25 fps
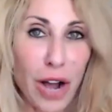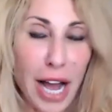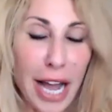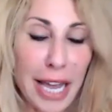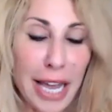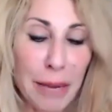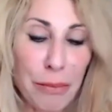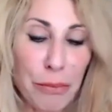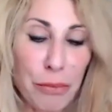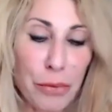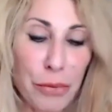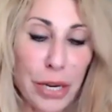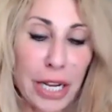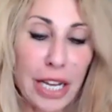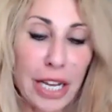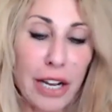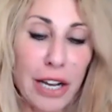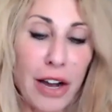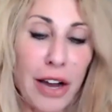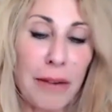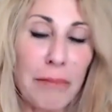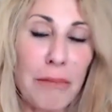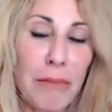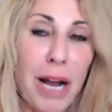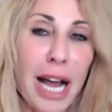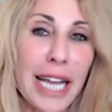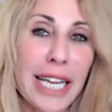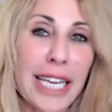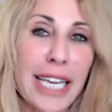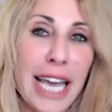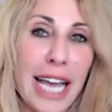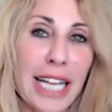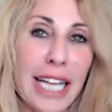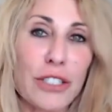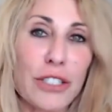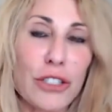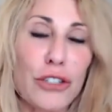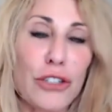I am bringing on my
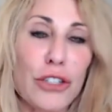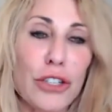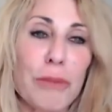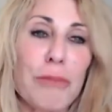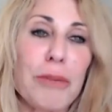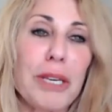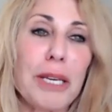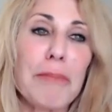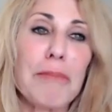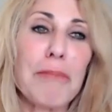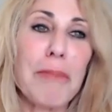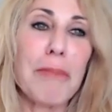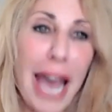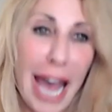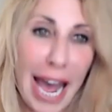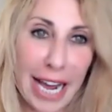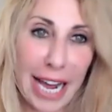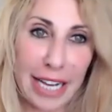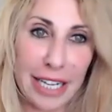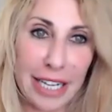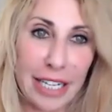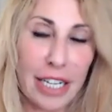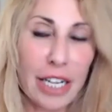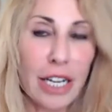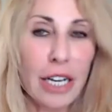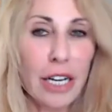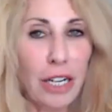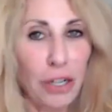guest, Jimmy Mack